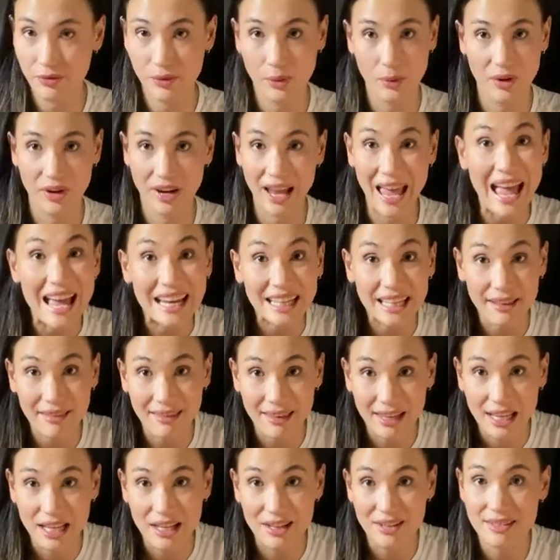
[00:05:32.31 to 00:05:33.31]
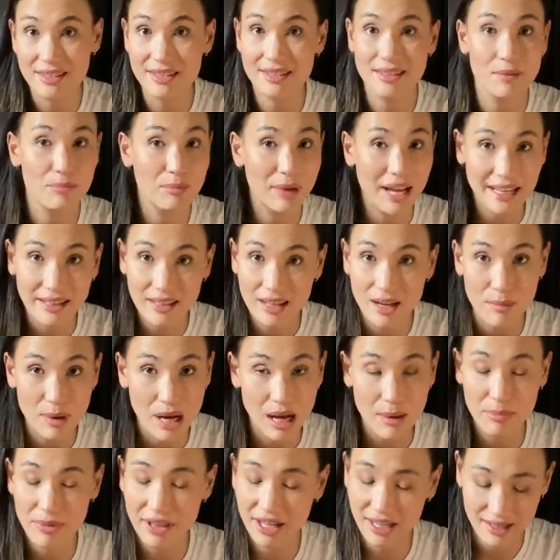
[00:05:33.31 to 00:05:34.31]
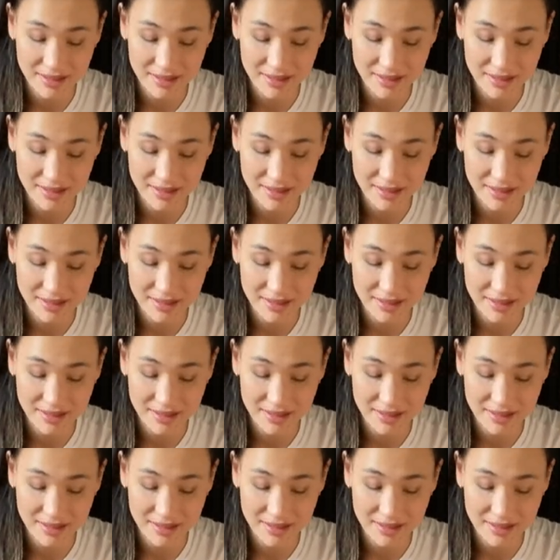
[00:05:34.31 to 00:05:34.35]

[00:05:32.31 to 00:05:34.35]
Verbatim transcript: for anything else that might come up that